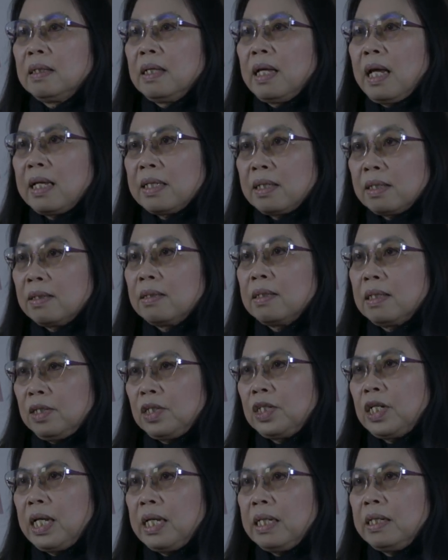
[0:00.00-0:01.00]
has
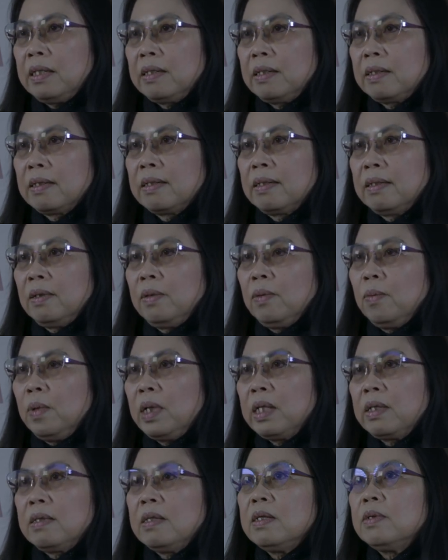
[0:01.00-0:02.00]
changed
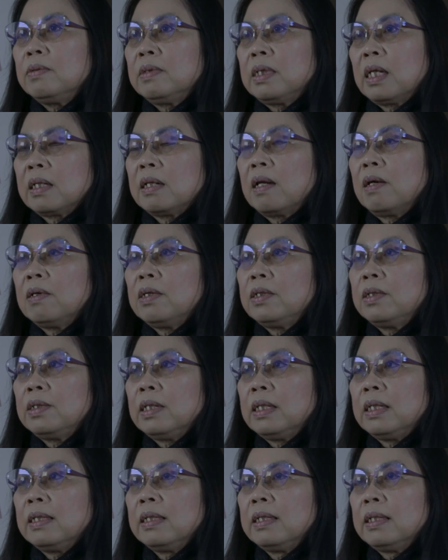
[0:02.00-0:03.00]
with new
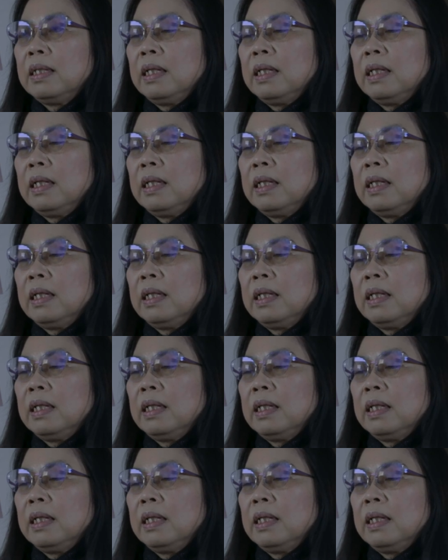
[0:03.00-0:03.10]
technology.